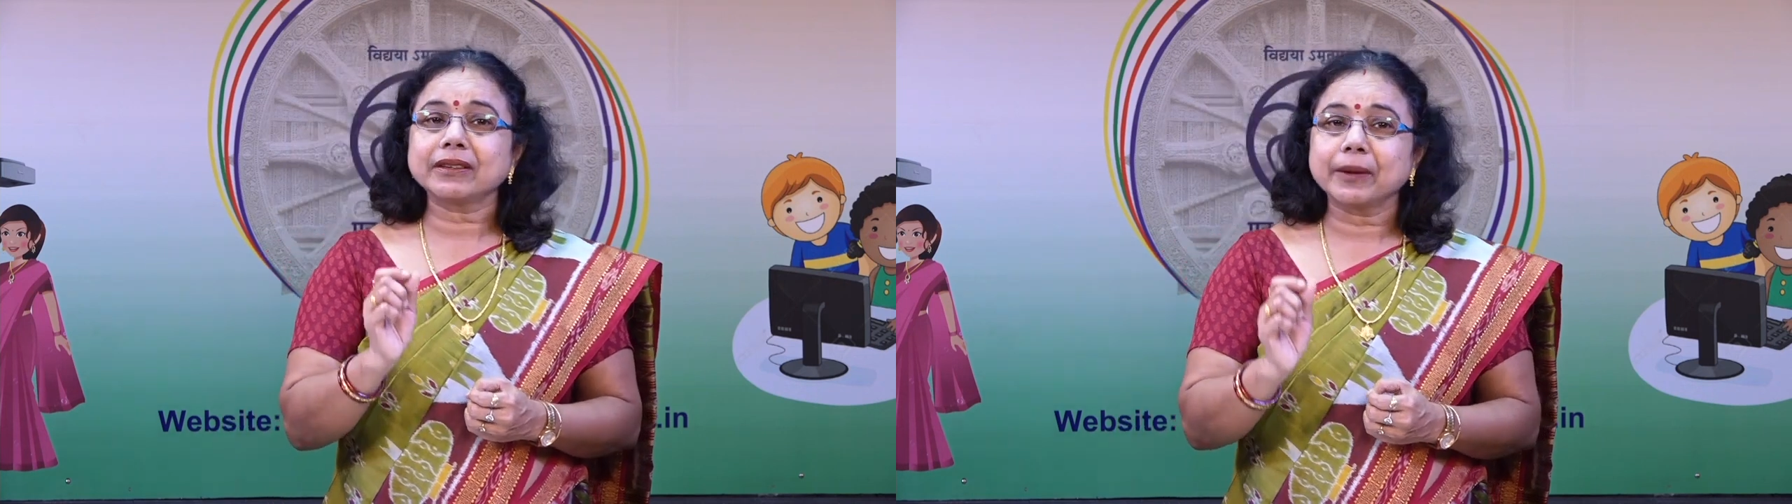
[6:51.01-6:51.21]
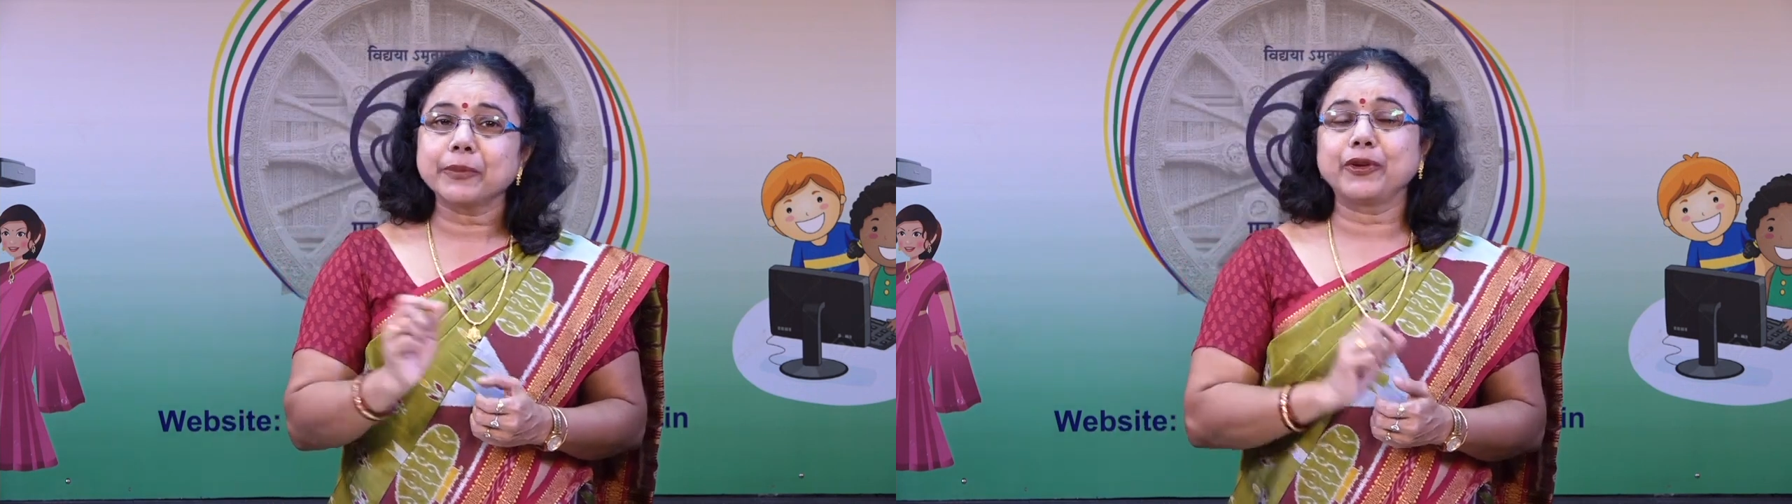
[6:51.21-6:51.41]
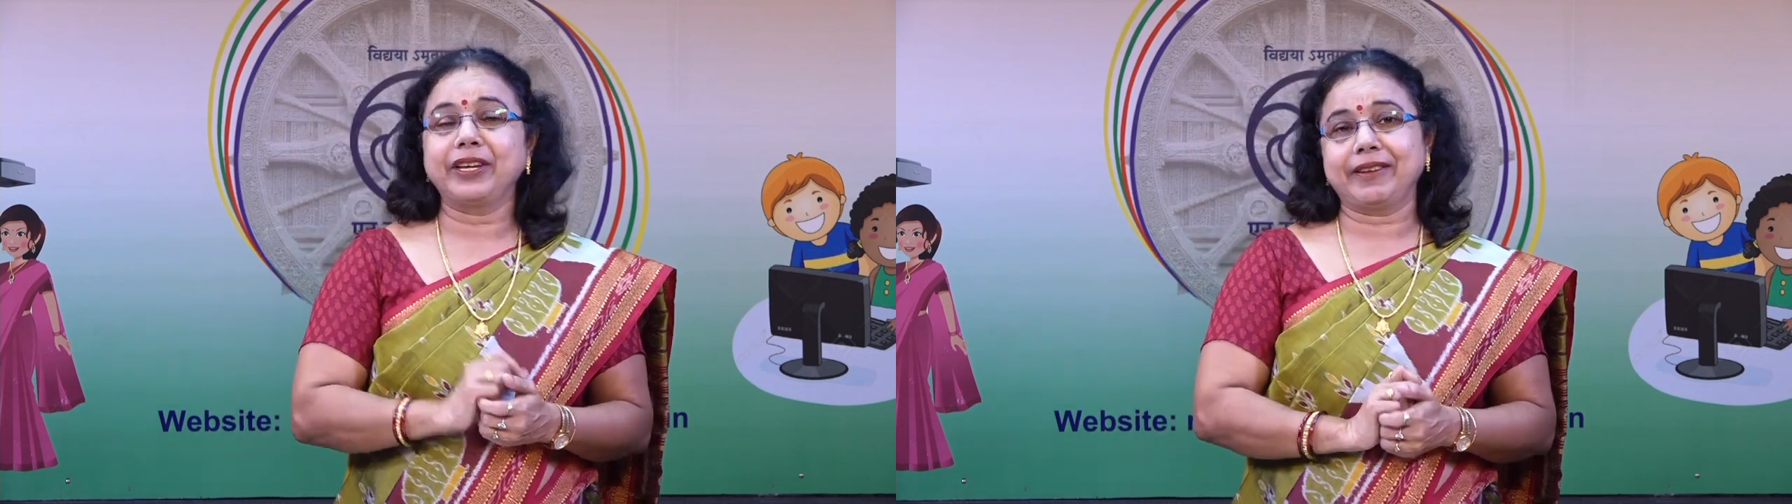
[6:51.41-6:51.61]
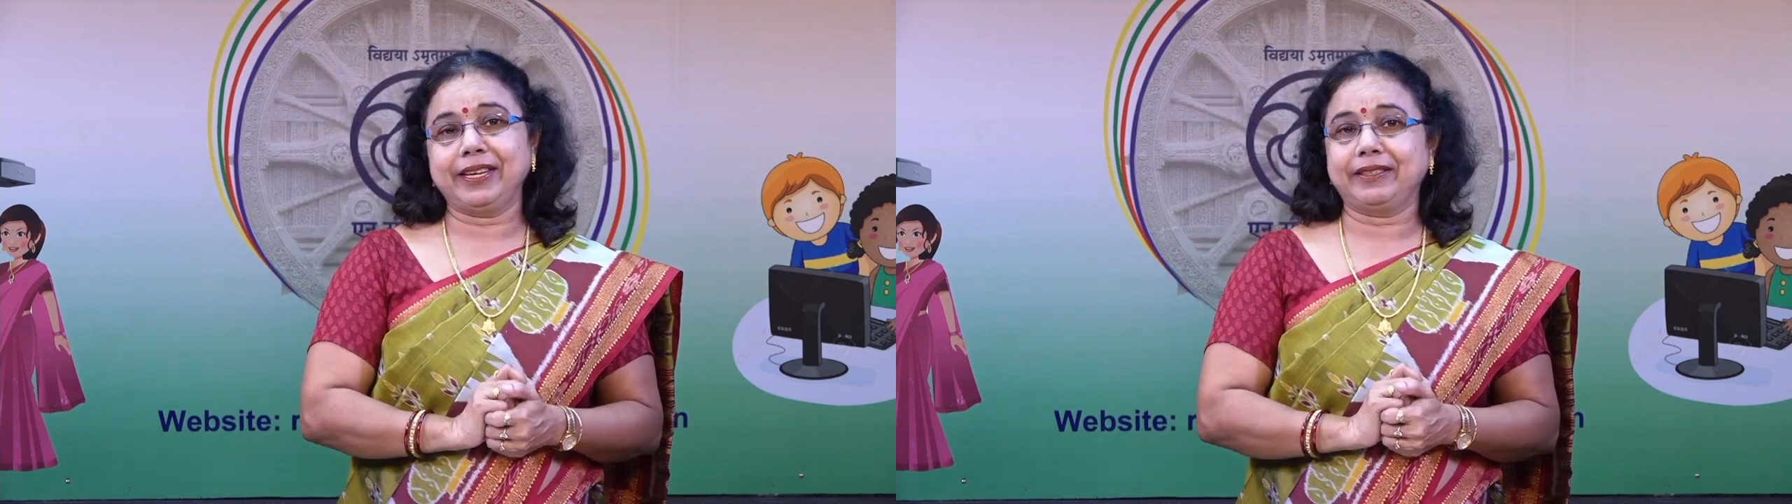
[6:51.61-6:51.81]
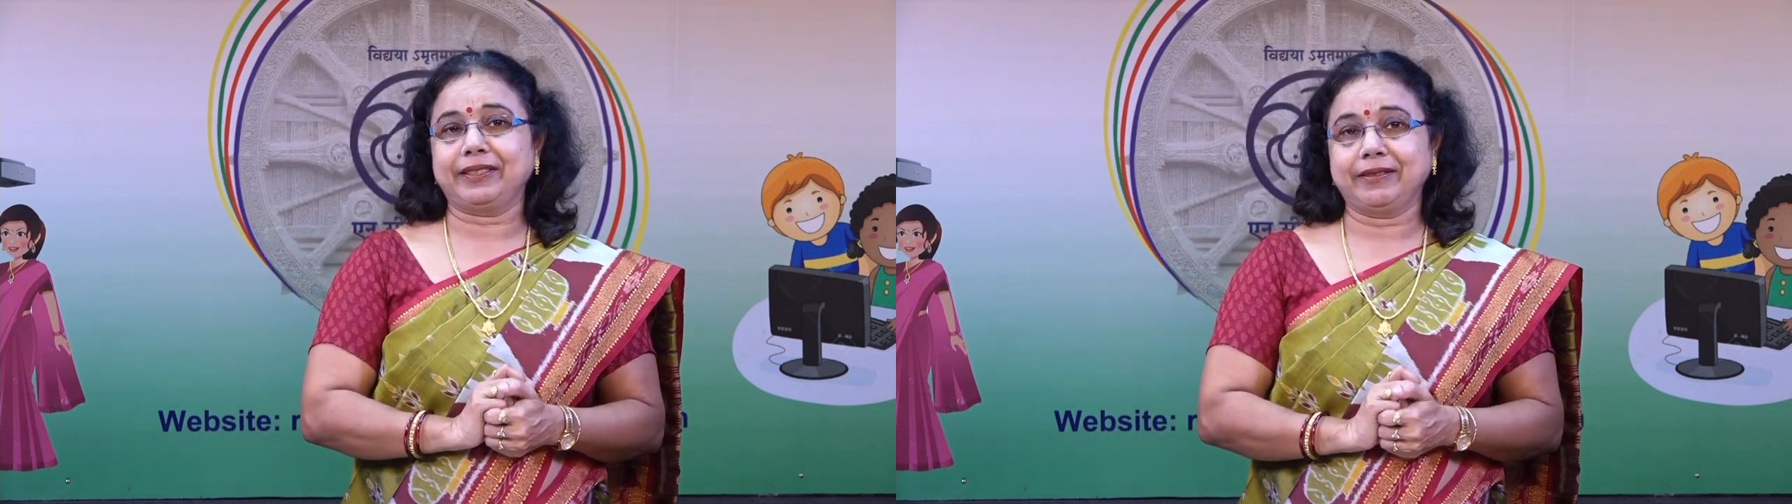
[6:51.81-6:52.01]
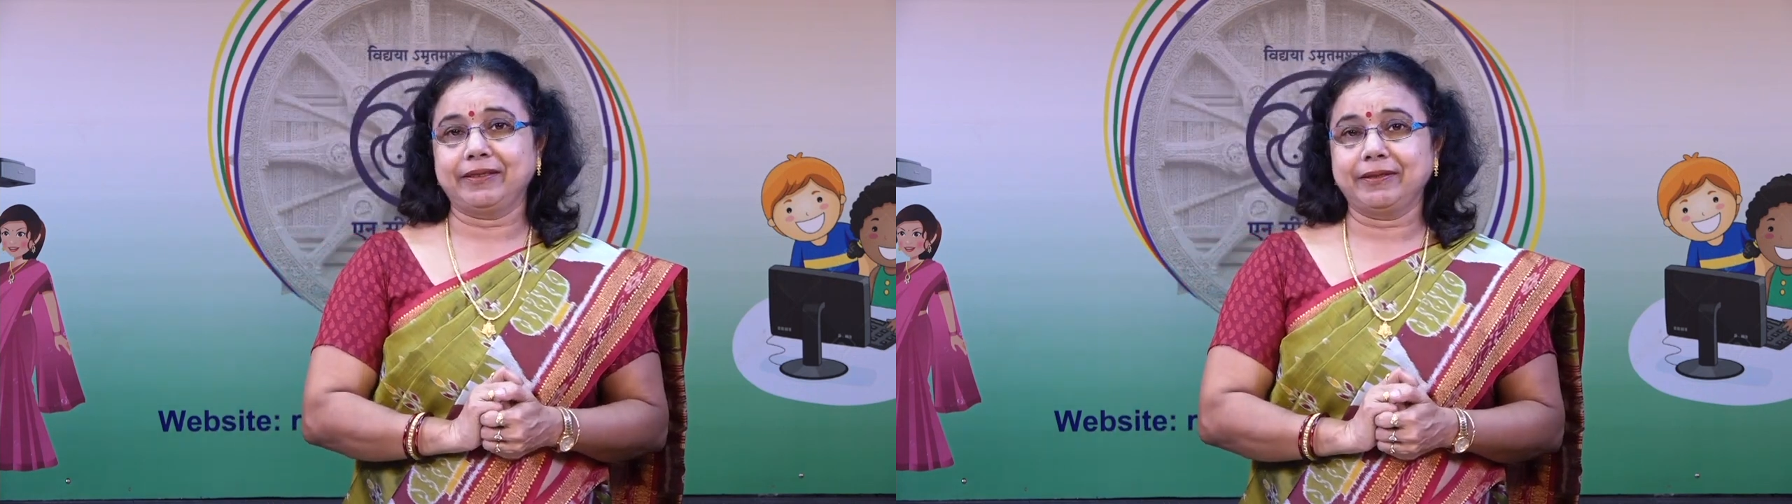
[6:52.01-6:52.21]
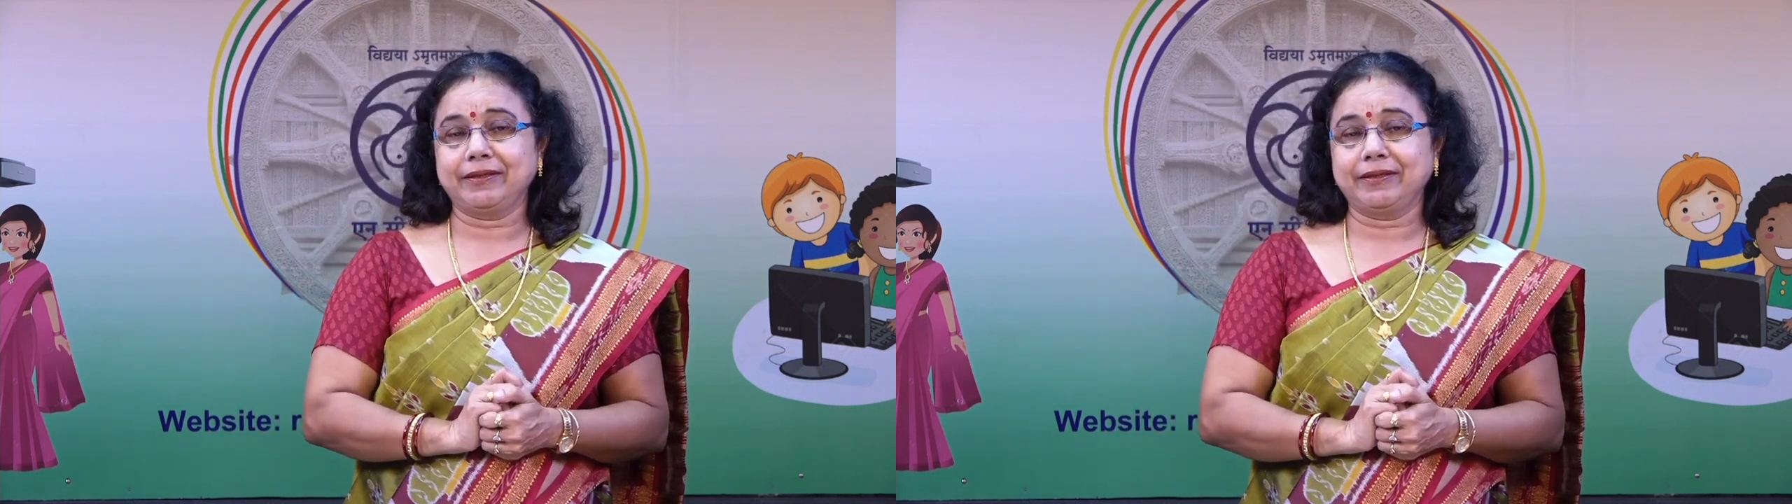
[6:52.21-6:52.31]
communities